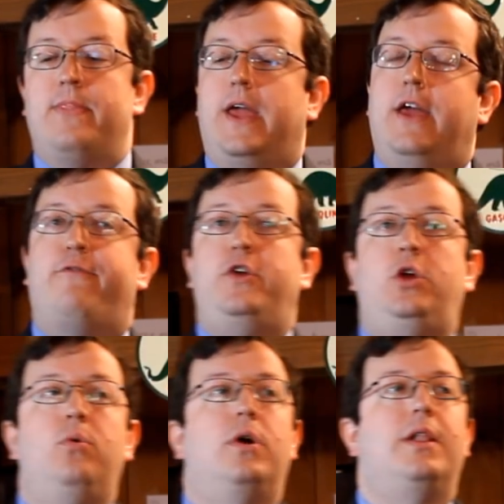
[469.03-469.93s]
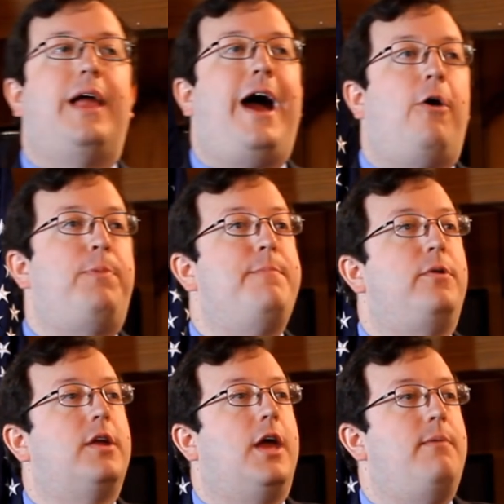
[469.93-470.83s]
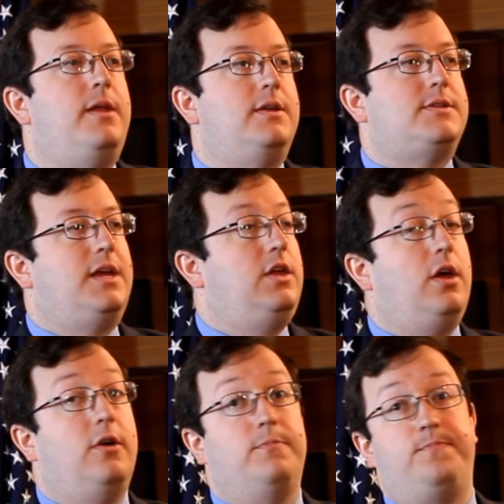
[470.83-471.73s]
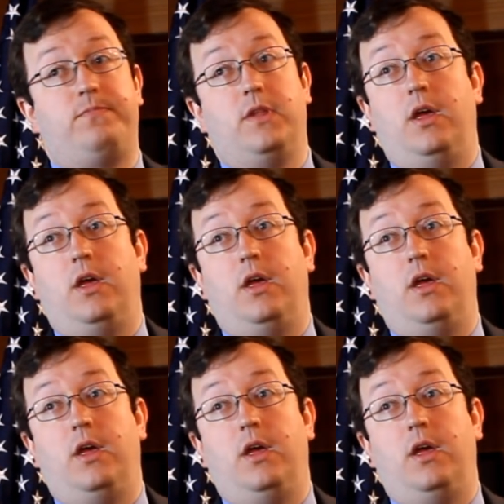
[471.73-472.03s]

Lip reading: If you allow people to come in and say, you know,